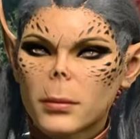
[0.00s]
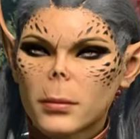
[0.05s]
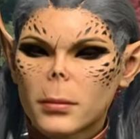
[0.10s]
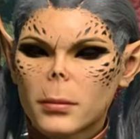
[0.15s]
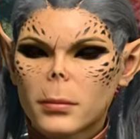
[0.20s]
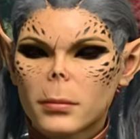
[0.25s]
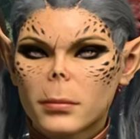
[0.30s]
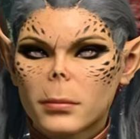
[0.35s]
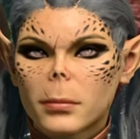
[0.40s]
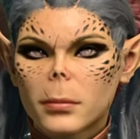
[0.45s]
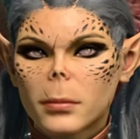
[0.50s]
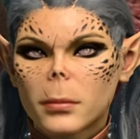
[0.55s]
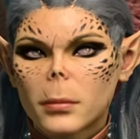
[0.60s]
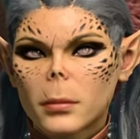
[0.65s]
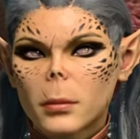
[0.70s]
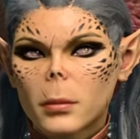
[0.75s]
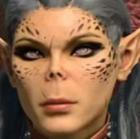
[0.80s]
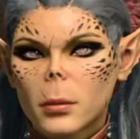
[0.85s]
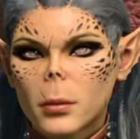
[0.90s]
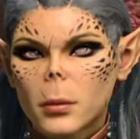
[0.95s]

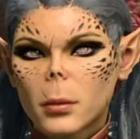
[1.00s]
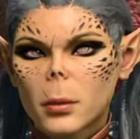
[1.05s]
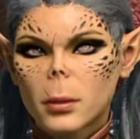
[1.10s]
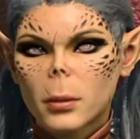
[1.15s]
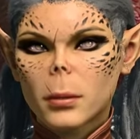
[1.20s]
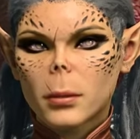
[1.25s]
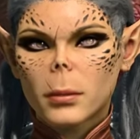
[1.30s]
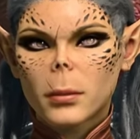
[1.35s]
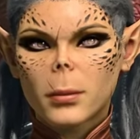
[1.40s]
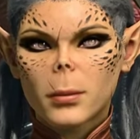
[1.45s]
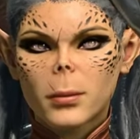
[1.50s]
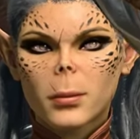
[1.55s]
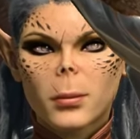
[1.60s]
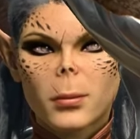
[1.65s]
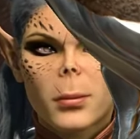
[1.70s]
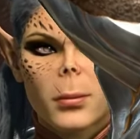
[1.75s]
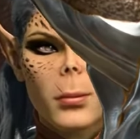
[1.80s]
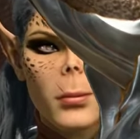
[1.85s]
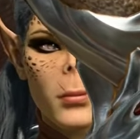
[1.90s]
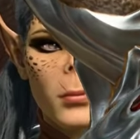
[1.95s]

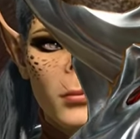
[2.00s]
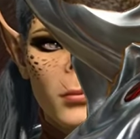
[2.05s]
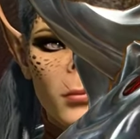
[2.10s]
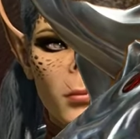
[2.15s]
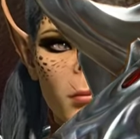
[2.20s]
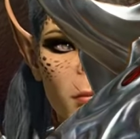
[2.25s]
No words are spoken by the person on screen.